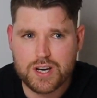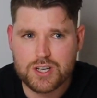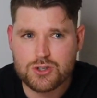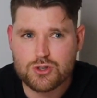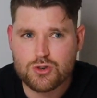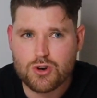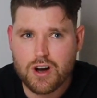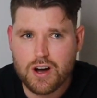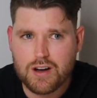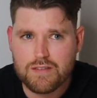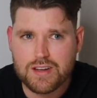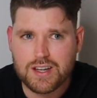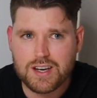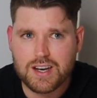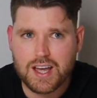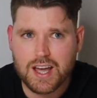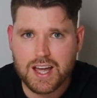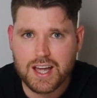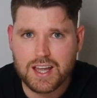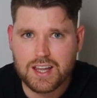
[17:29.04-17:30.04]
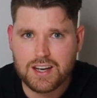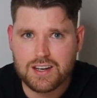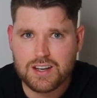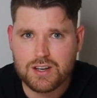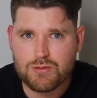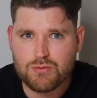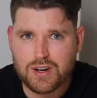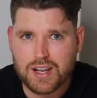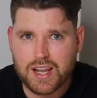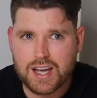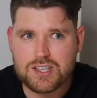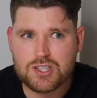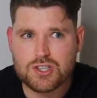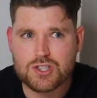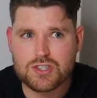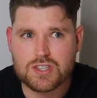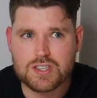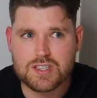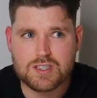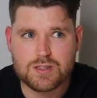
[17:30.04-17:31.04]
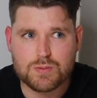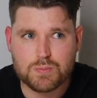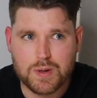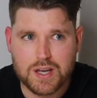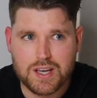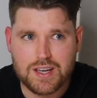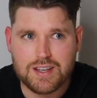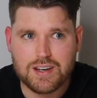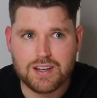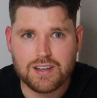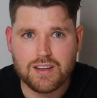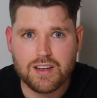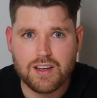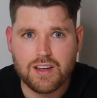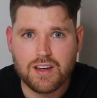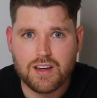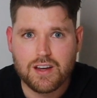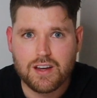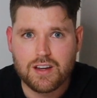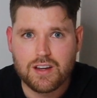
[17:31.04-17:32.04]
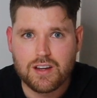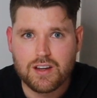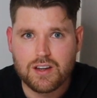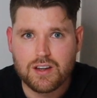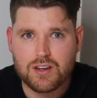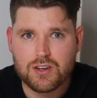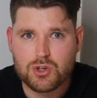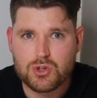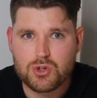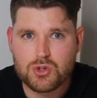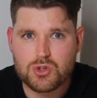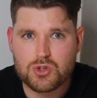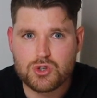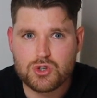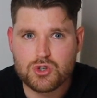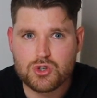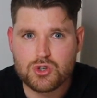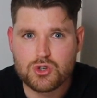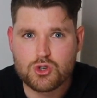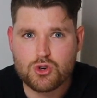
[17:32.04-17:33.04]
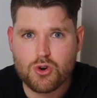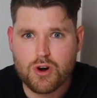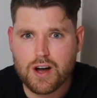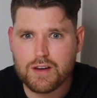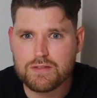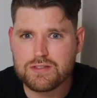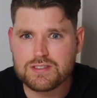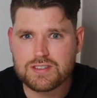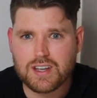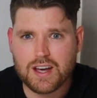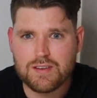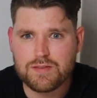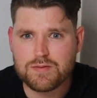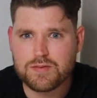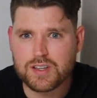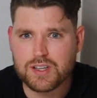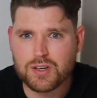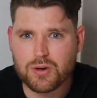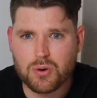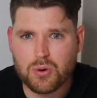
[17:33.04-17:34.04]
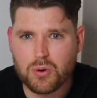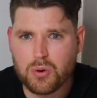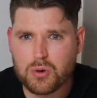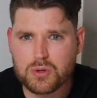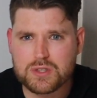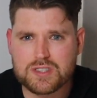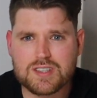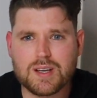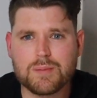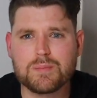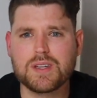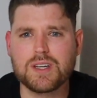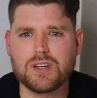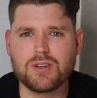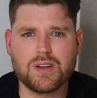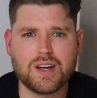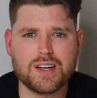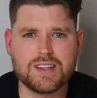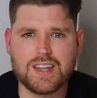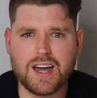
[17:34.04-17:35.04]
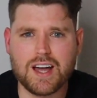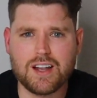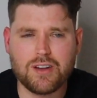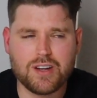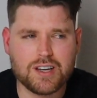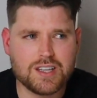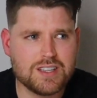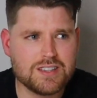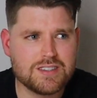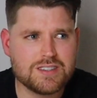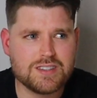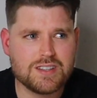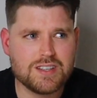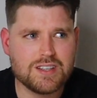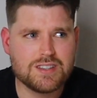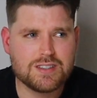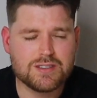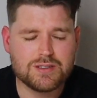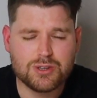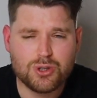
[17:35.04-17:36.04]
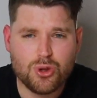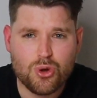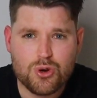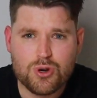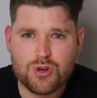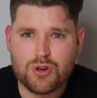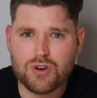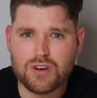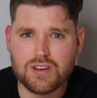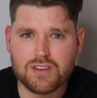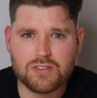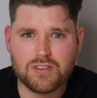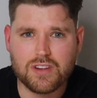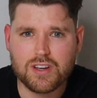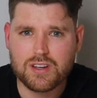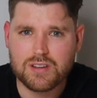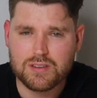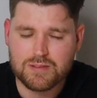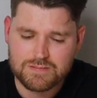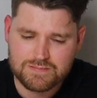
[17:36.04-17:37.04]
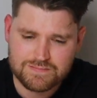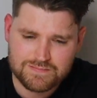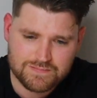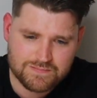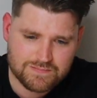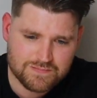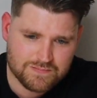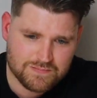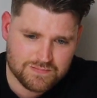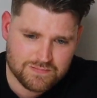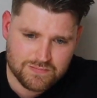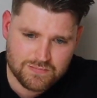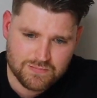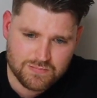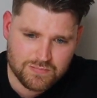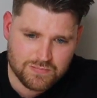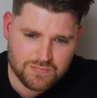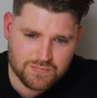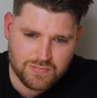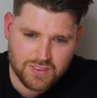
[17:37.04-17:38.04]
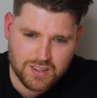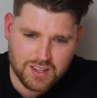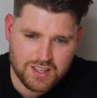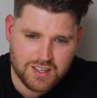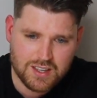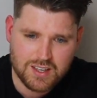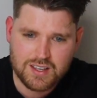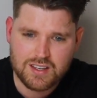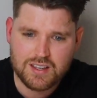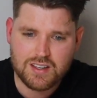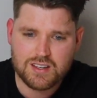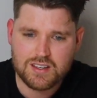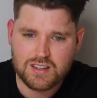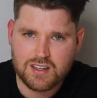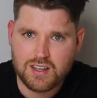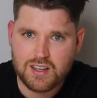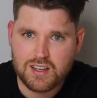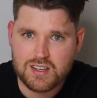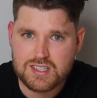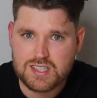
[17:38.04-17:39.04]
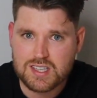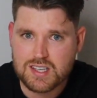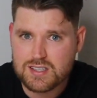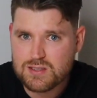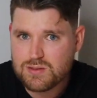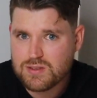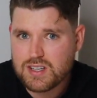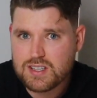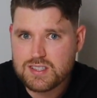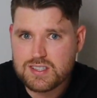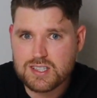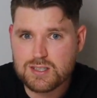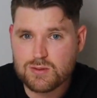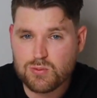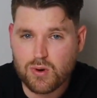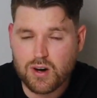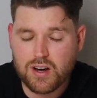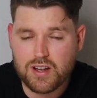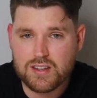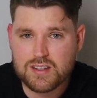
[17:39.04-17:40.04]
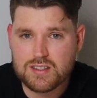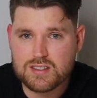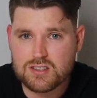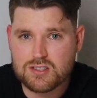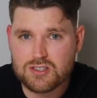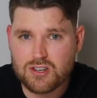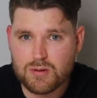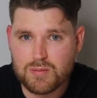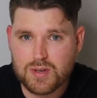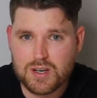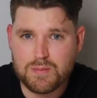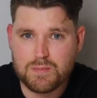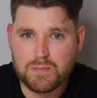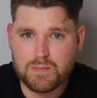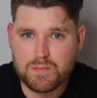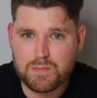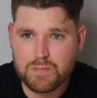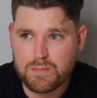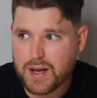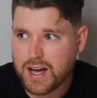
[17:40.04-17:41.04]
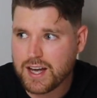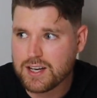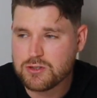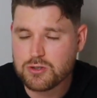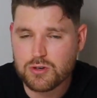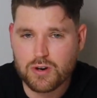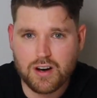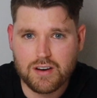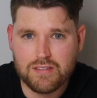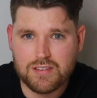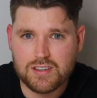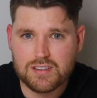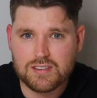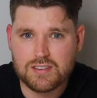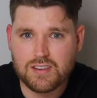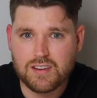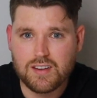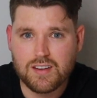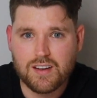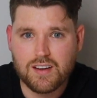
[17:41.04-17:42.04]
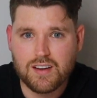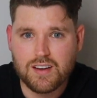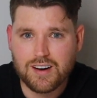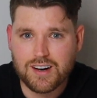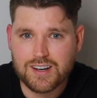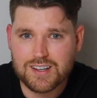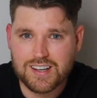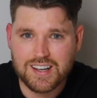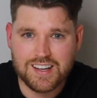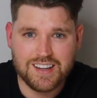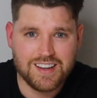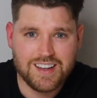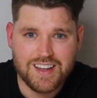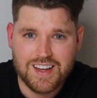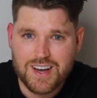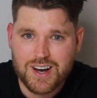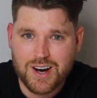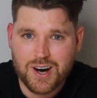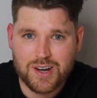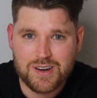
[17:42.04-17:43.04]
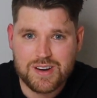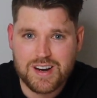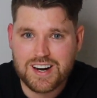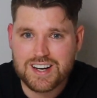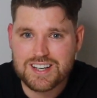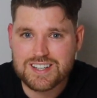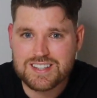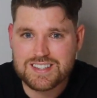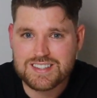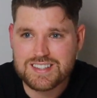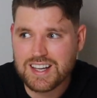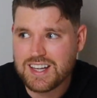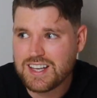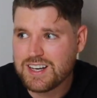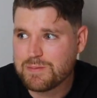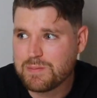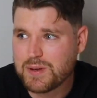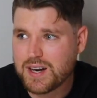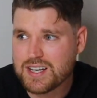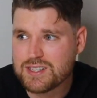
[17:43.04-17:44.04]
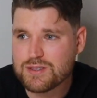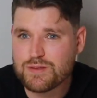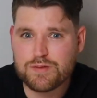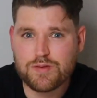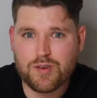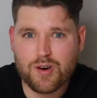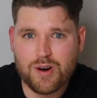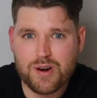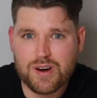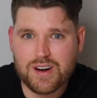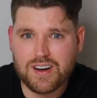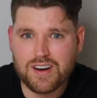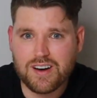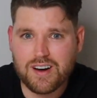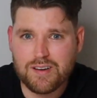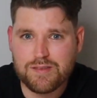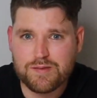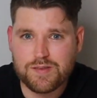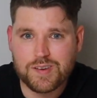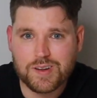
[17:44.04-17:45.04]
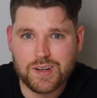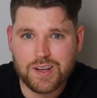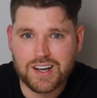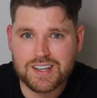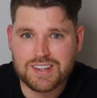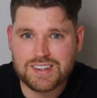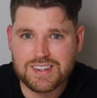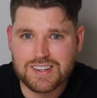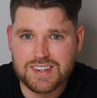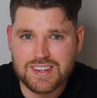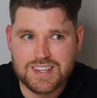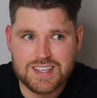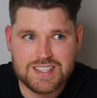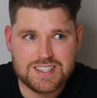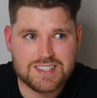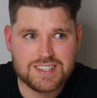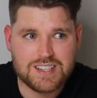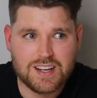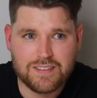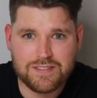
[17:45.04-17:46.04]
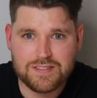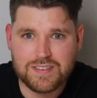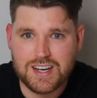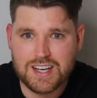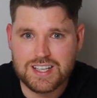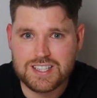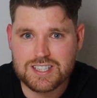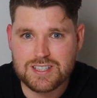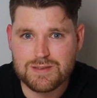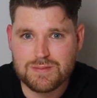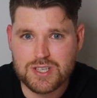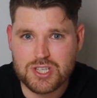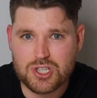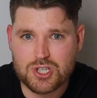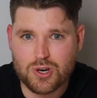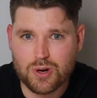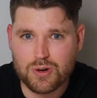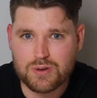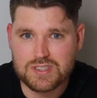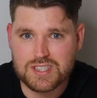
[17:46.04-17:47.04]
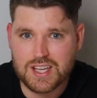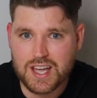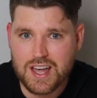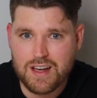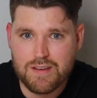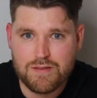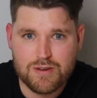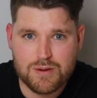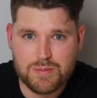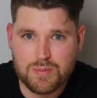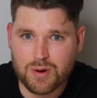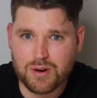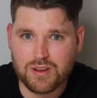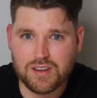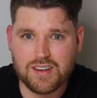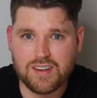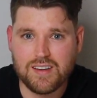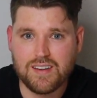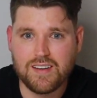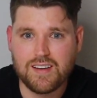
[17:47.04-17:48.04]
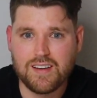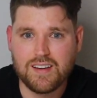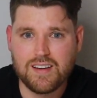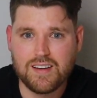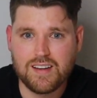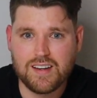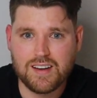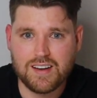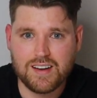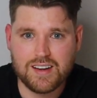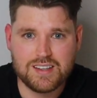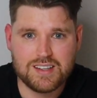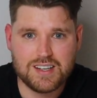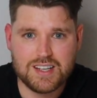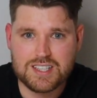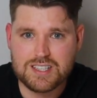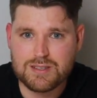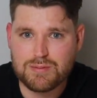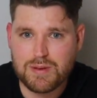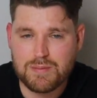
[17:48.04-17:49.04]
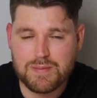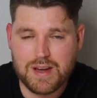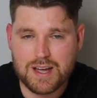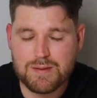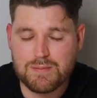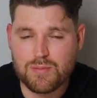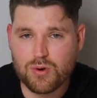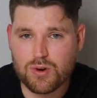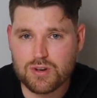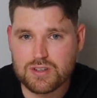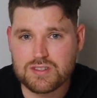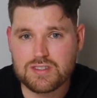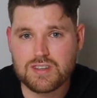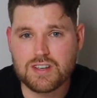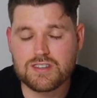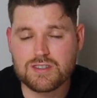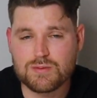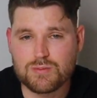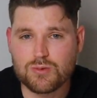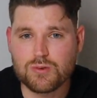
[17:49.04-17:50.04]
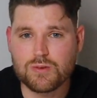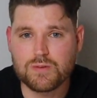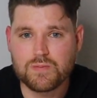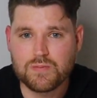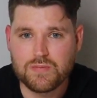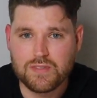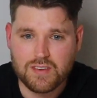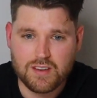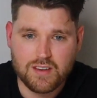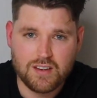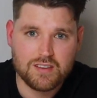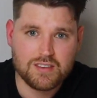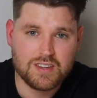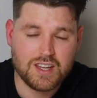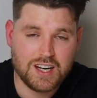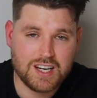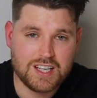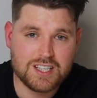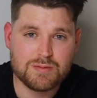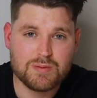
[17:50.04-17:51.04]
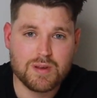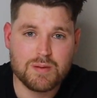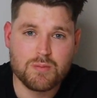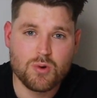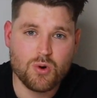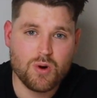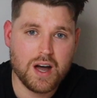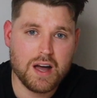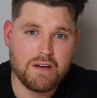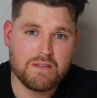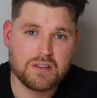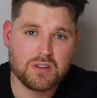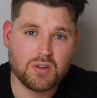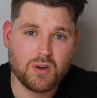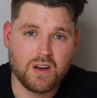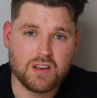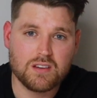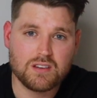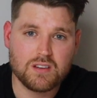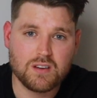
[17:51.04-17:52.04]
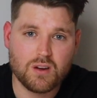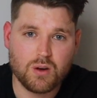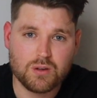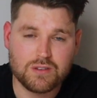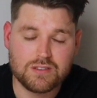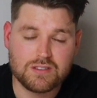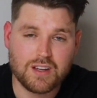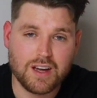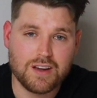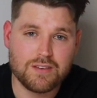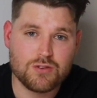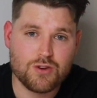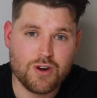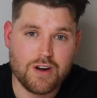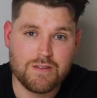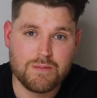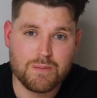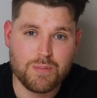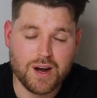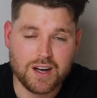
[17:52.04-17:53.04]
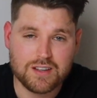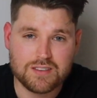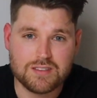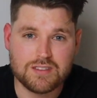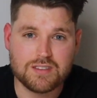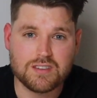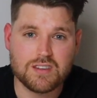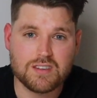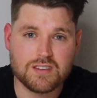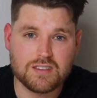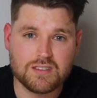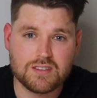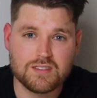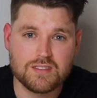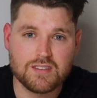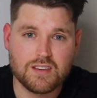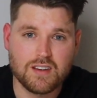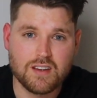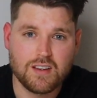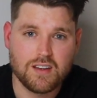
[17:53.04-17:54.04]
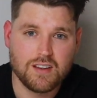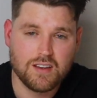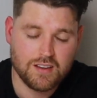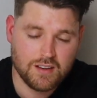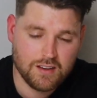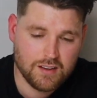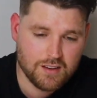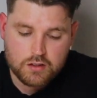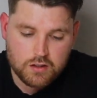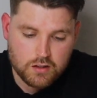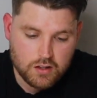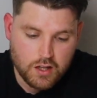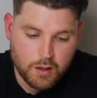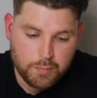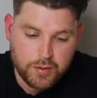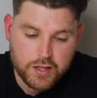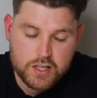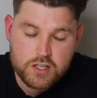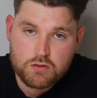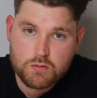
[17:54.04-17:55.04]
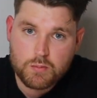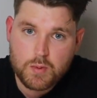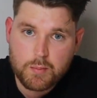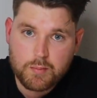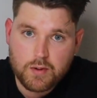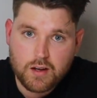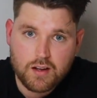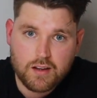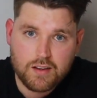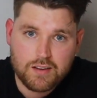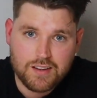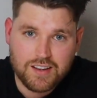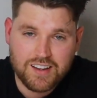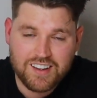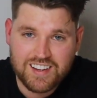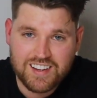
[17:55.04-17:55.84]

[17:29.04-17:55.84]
driving and in relation to speed, drive safely or something like that. Like it's ludicrous. Like is this why there's so many bad drivers? I don't understand it, but as a foreigner, I feel like this stuff needs to be shown to everybody. It needs to be made more accessible. There needs to be more advertising on safe driving practices. Now, please remember,